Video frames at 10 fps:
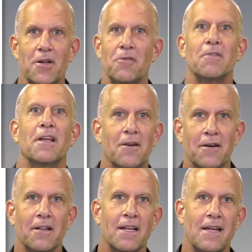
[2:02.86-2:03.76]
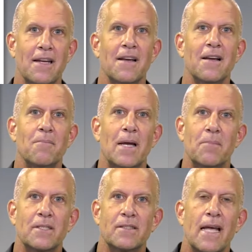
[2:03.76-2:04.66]
you literally made
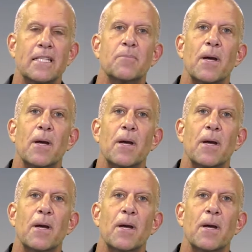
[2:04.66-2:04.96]
mistakes.